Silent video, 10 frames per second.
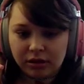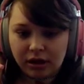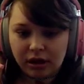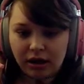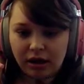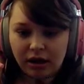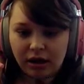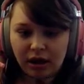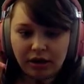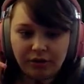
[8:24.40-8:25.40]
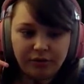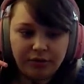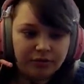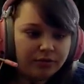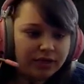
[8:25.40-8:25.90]
Uh, I
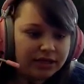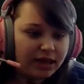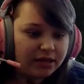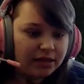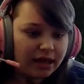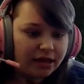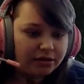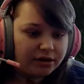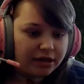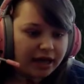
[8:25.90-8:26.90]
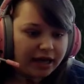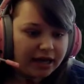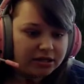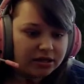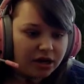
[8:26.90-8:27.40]
wouldn't doubt that, or he
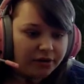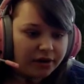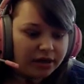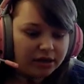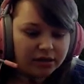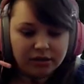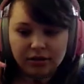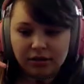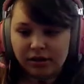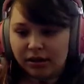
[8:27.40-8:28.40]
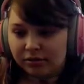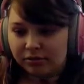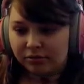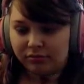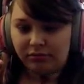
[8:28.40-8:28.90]
has NOED.
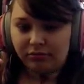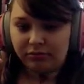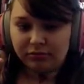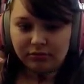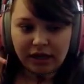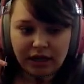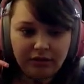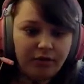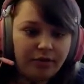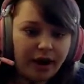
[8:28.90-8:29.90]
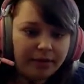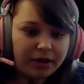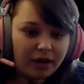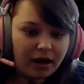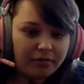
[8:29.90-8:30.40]
I don't know why, but
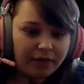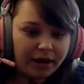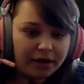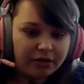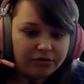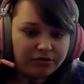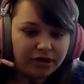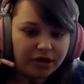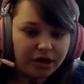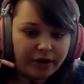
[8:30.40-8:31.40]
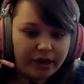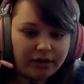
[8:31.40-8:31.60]
a lot of Michaels run NOED.